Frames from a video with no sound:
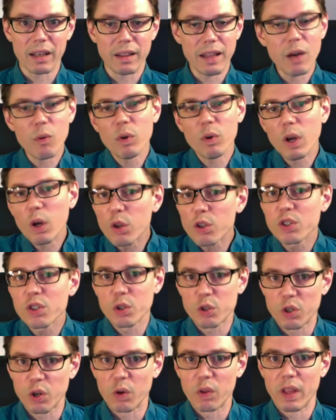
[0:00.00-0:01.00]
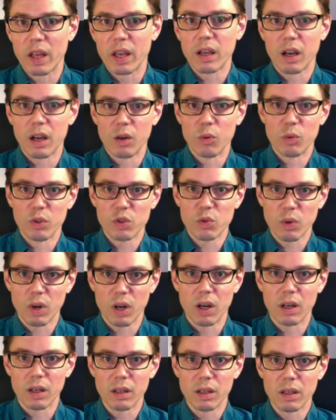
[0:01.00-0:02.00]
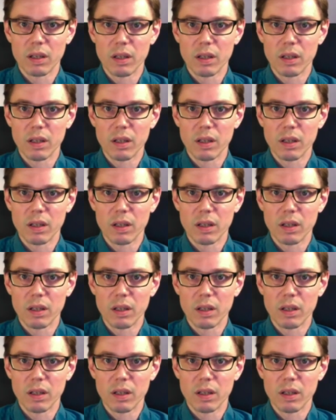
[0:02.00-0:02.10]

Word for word: That would also show that Kant was wrong.